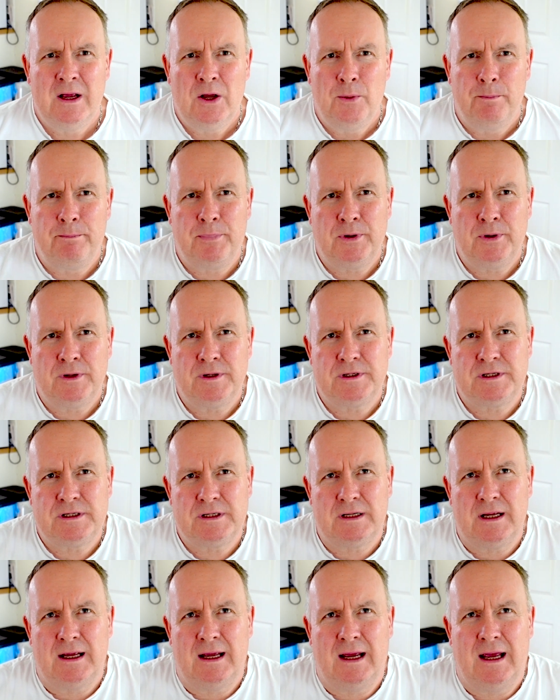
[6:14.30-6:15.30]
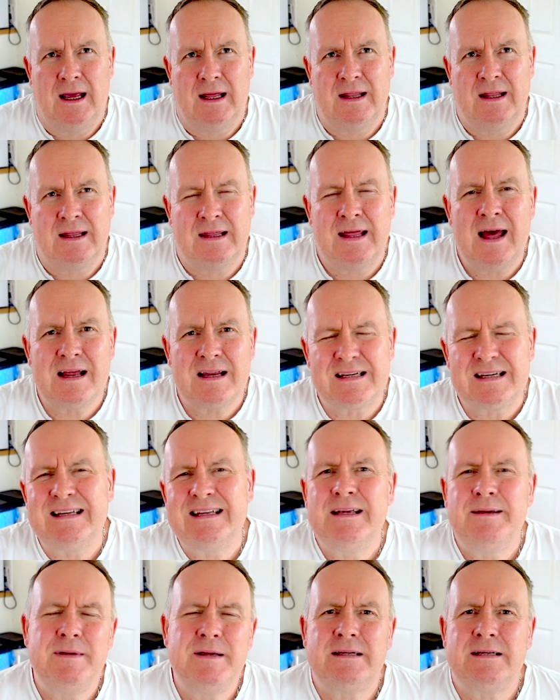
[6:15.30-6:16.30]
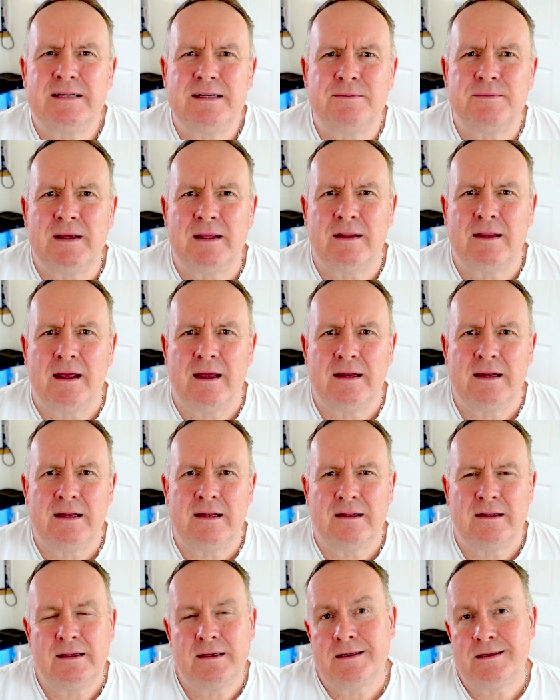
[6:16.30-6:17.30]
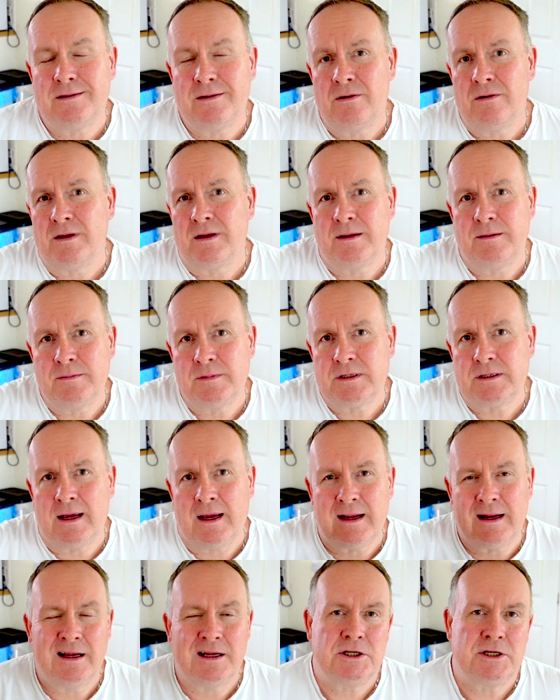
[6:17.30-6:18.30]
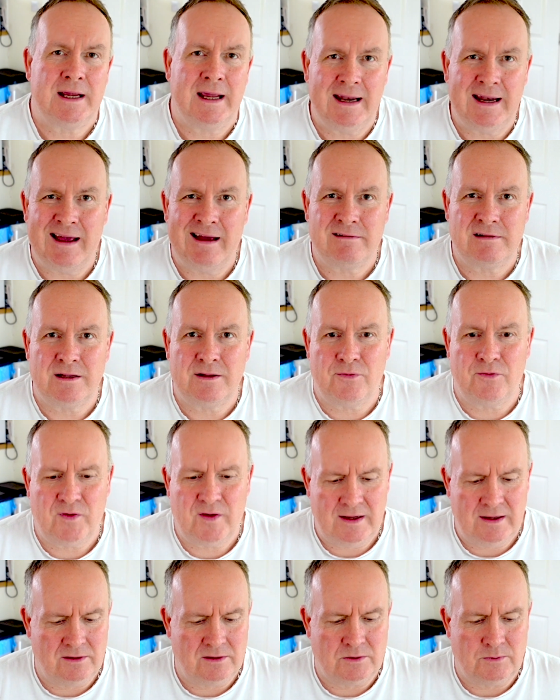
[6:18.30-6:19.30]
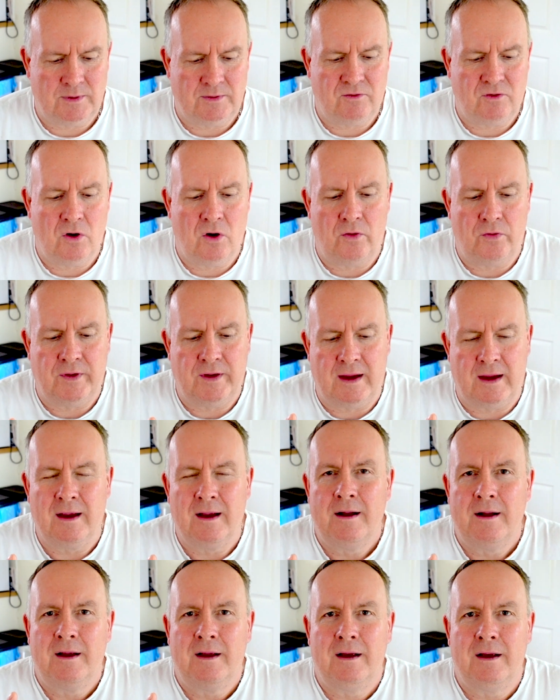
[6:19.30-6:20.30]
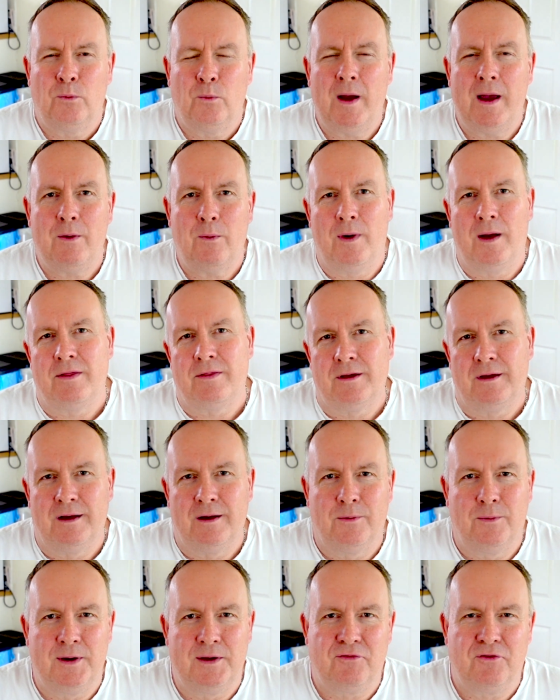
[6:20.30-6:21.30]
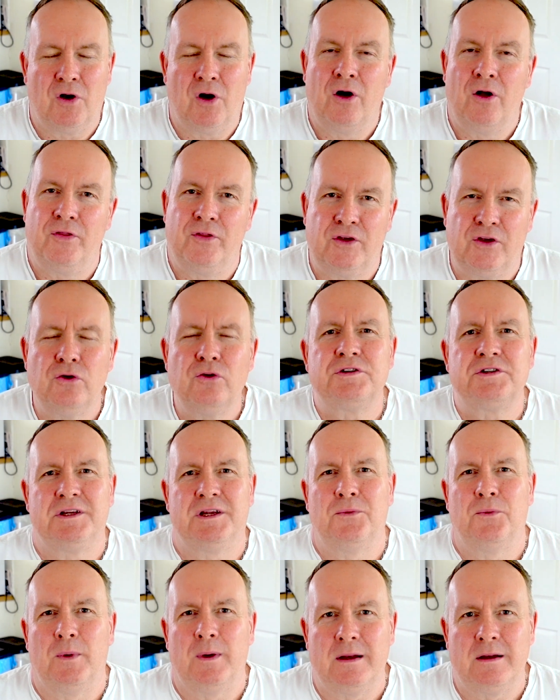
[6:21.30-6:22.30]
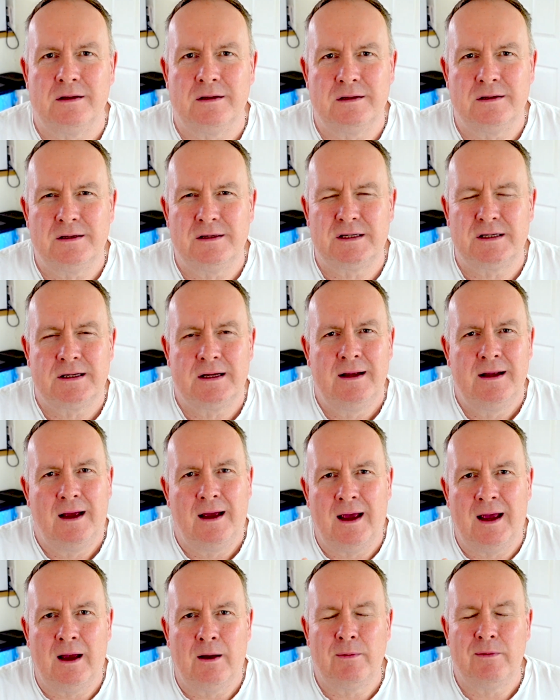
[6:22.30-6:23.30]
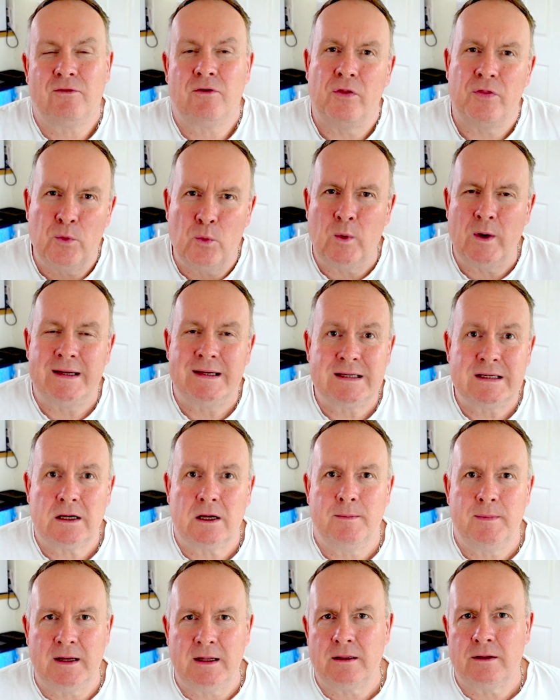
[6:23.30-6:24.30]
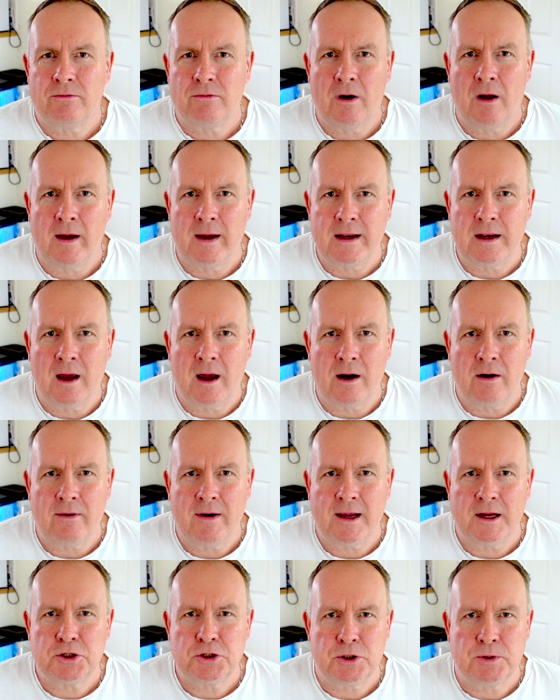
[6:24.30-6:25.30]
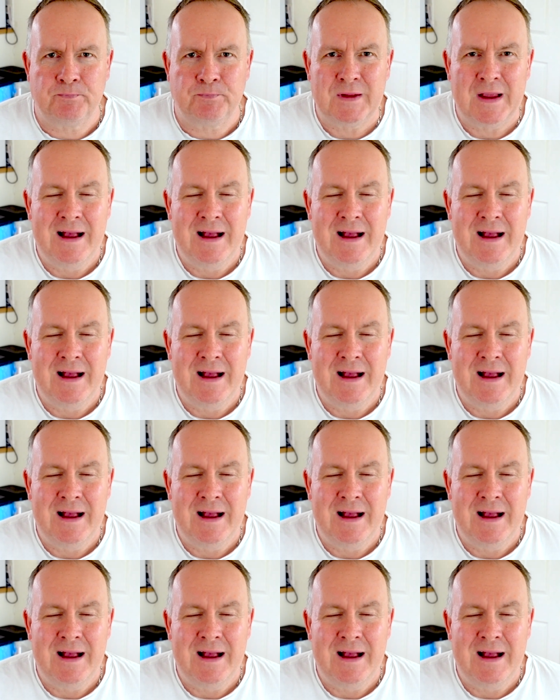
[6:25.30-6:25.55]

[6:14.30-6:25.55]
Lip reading: But that's limited me then in the times that I can actually get down to the field. We've got the wet weather, we've got the gusty winds, we've got the winds coming in the right direction.